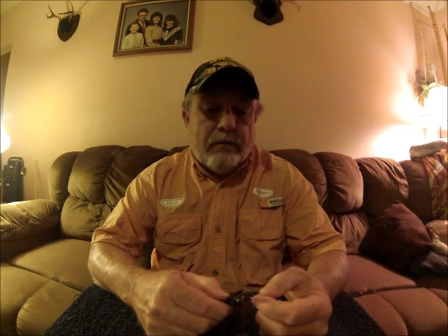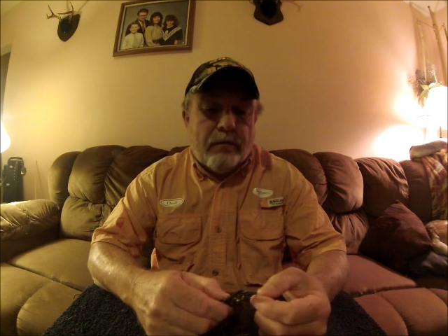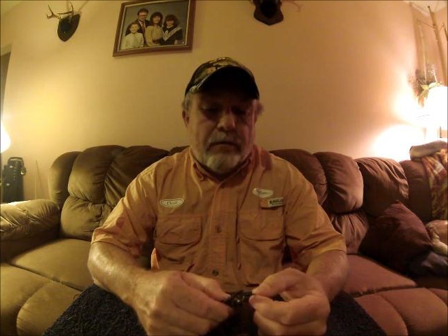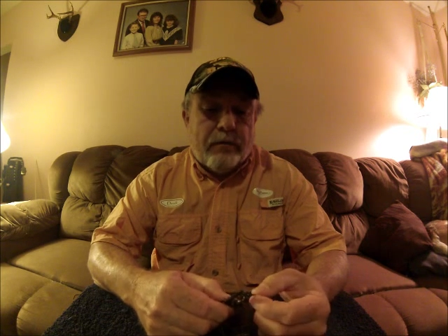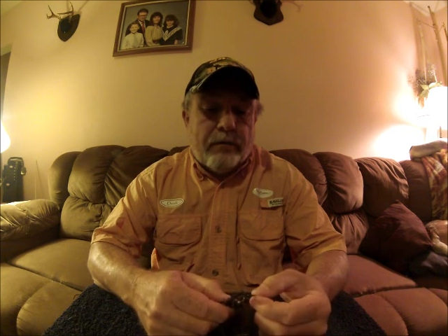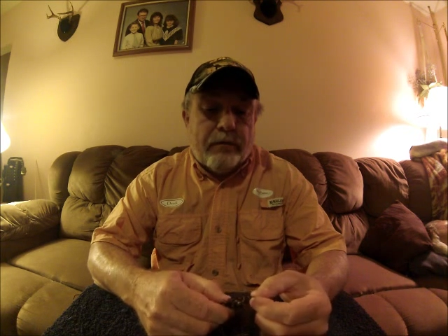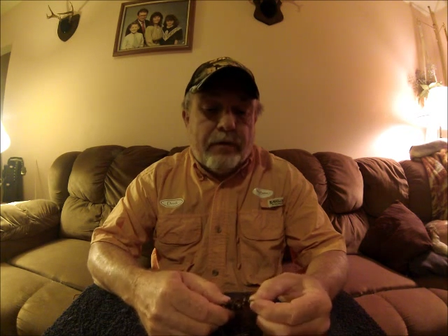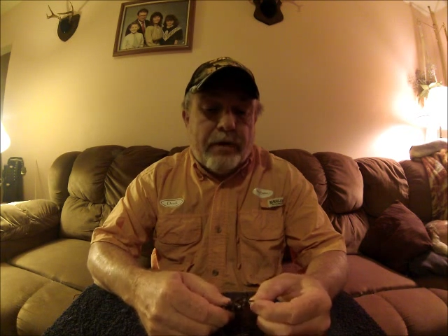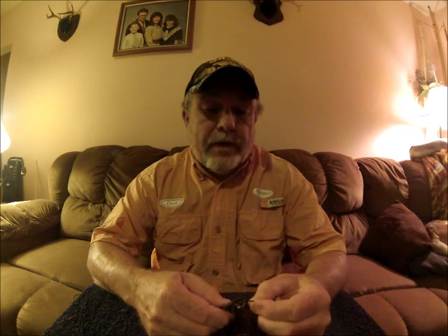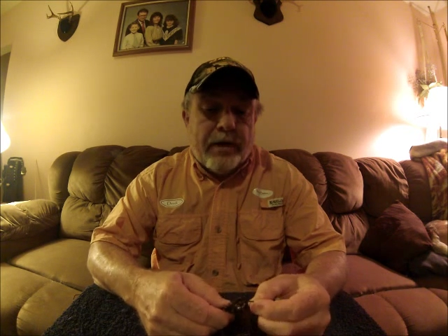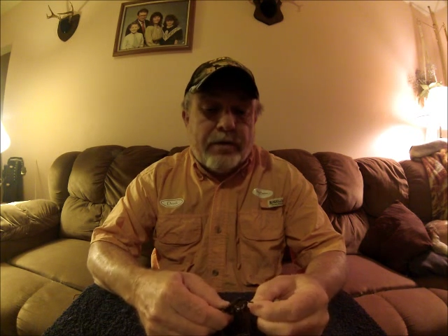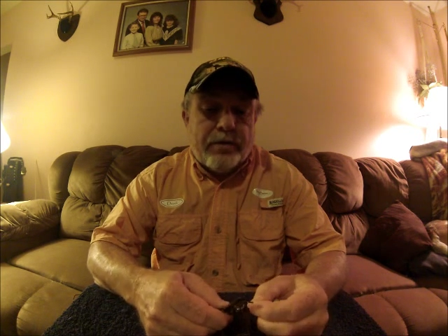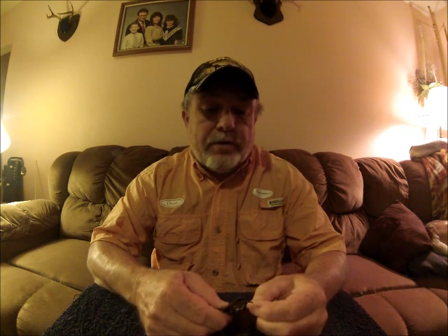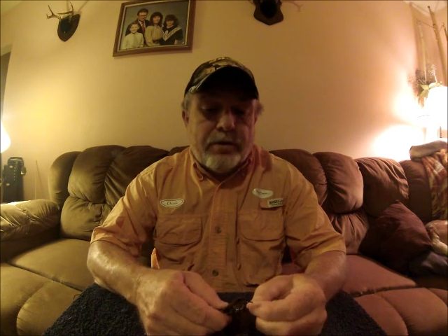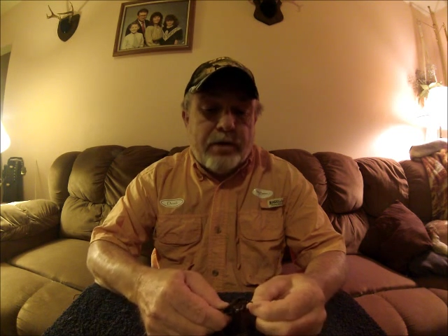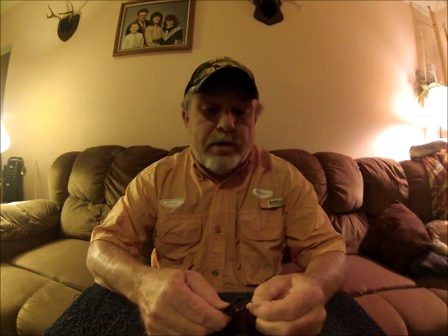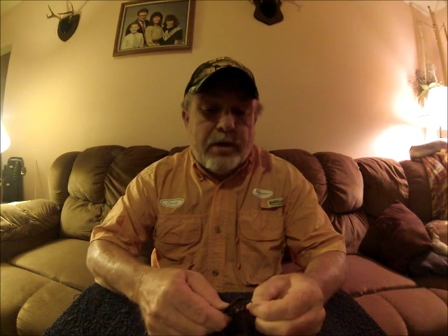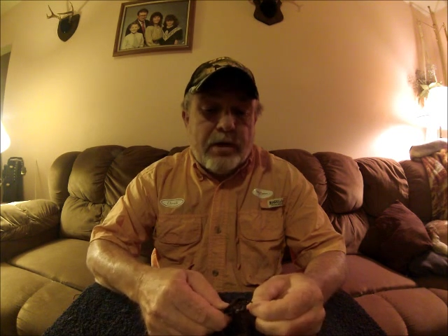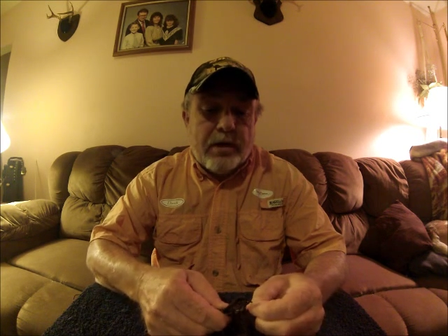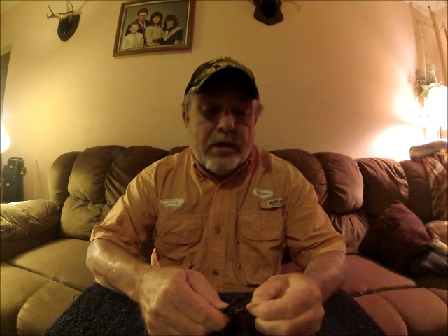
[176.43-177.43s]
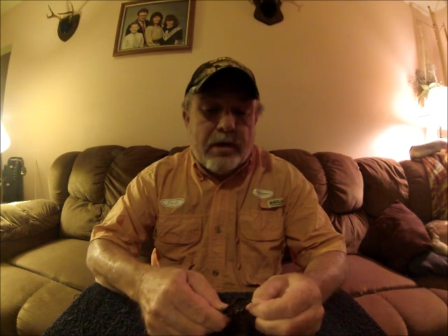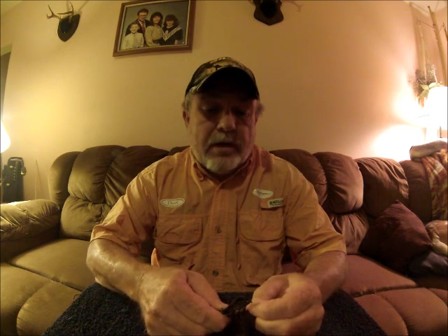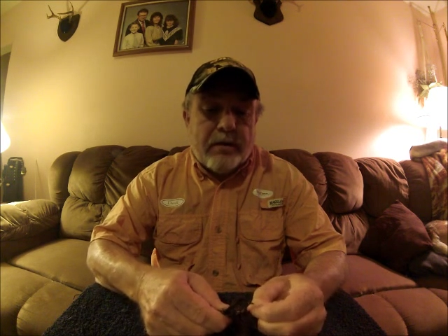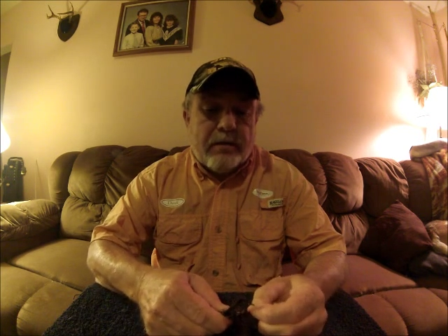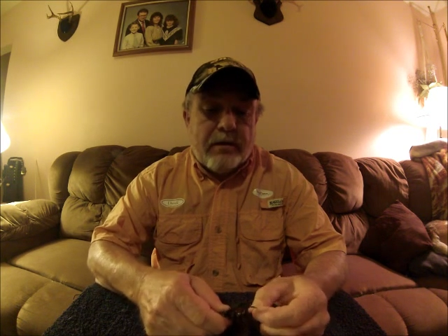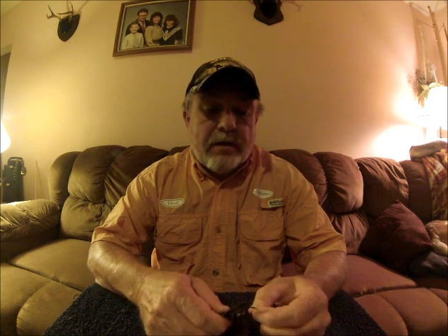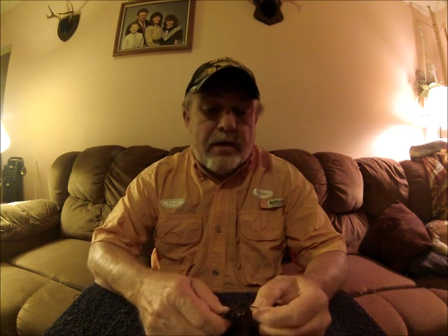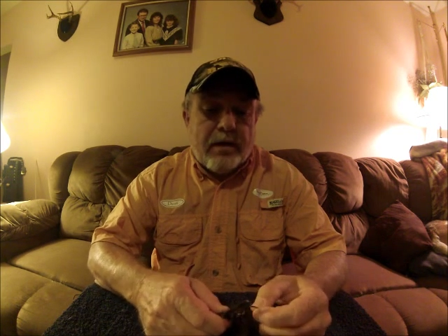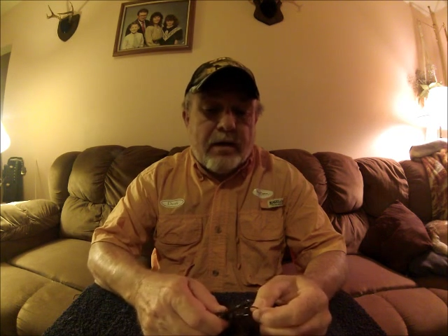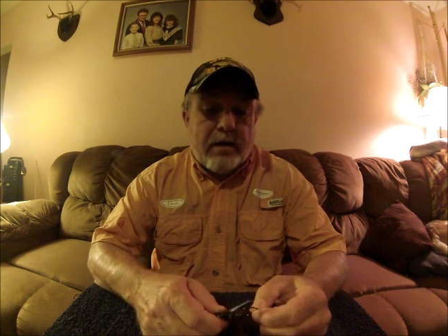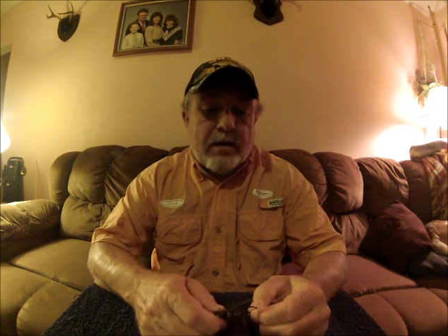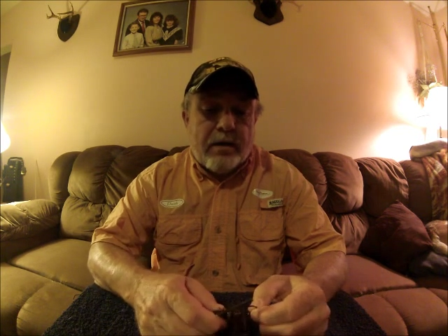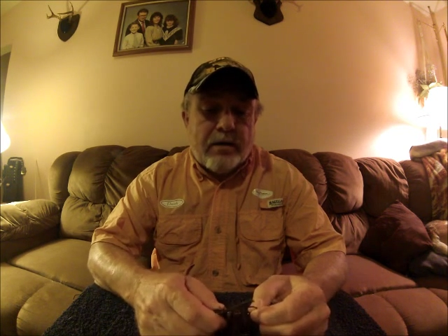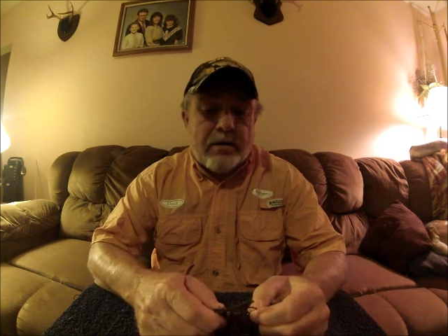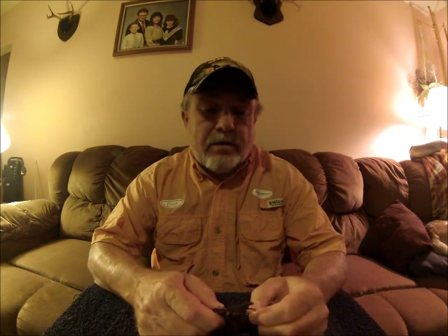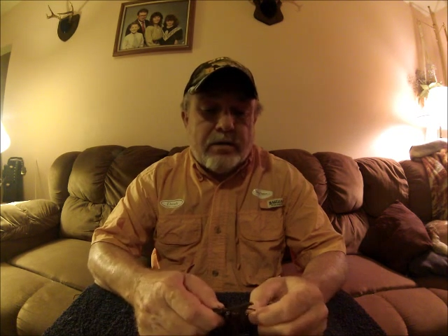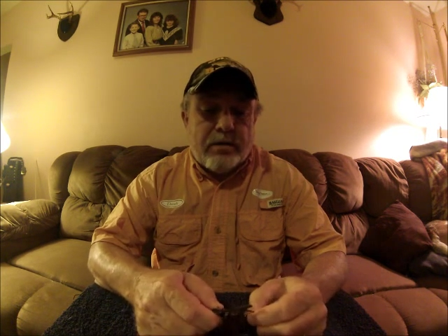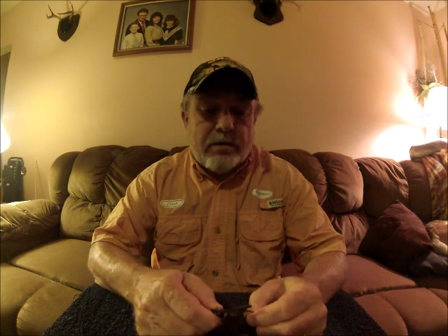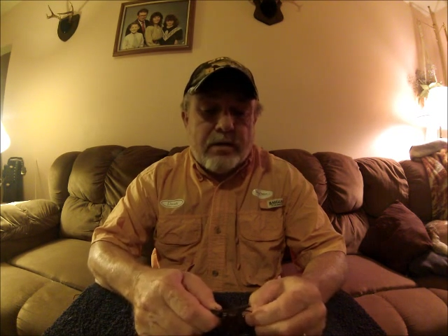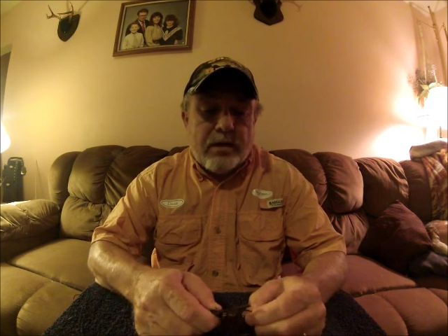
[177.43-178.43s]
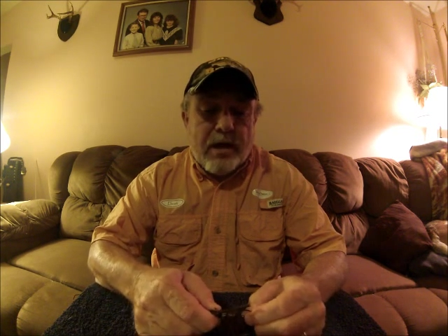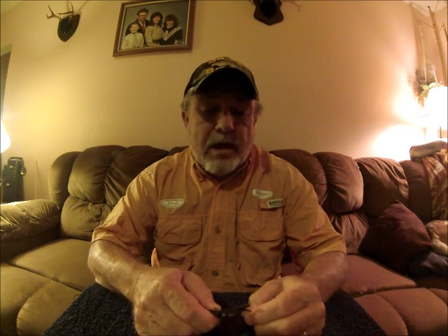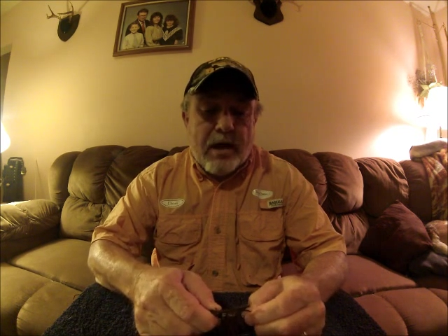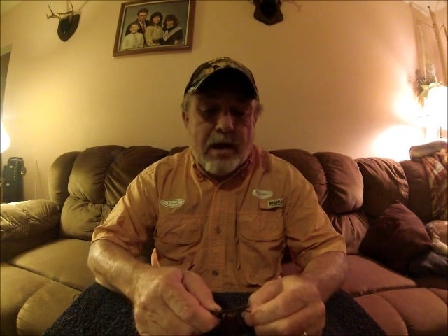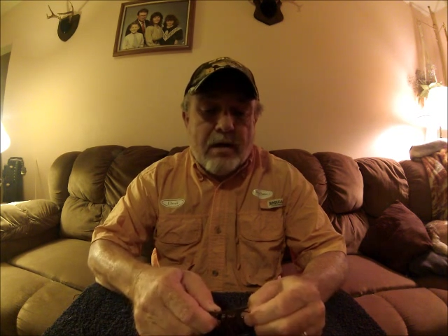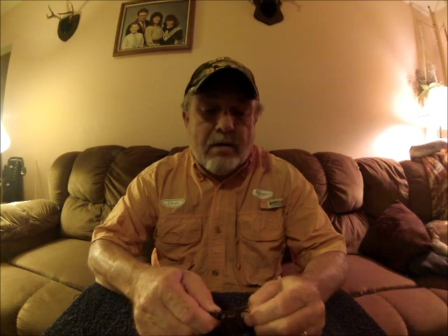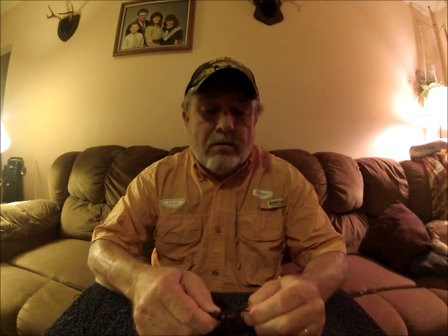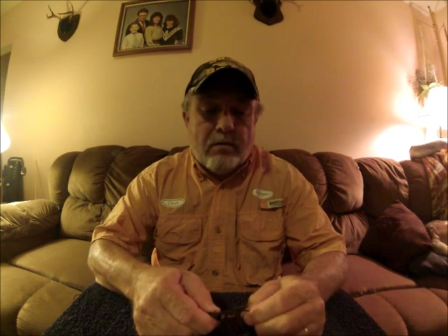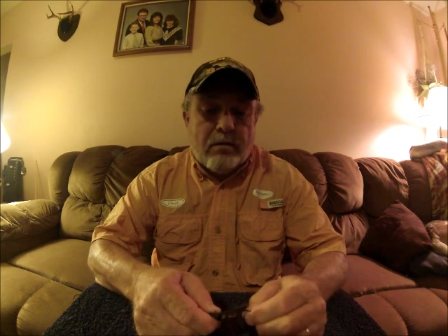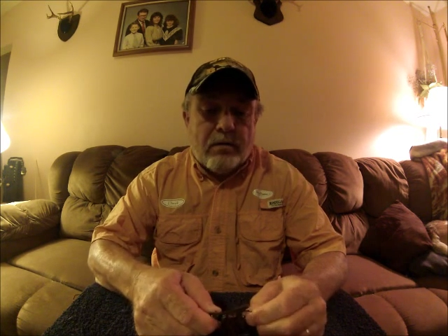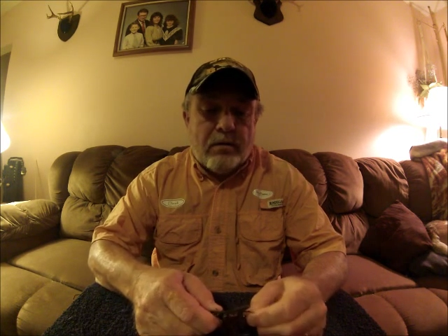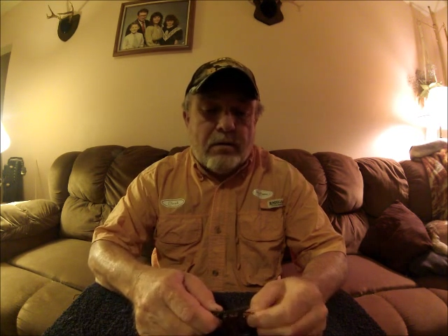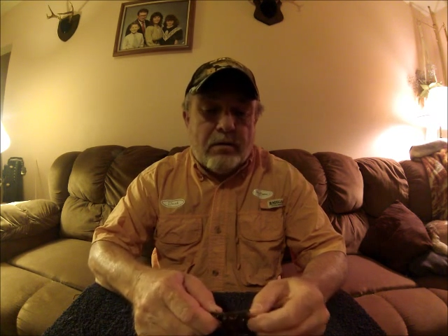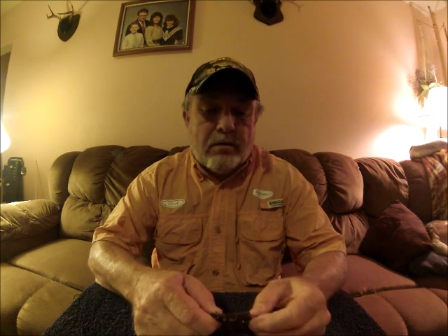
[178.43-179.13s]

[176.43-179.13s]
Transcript: For a finesse jig, that thing is stout.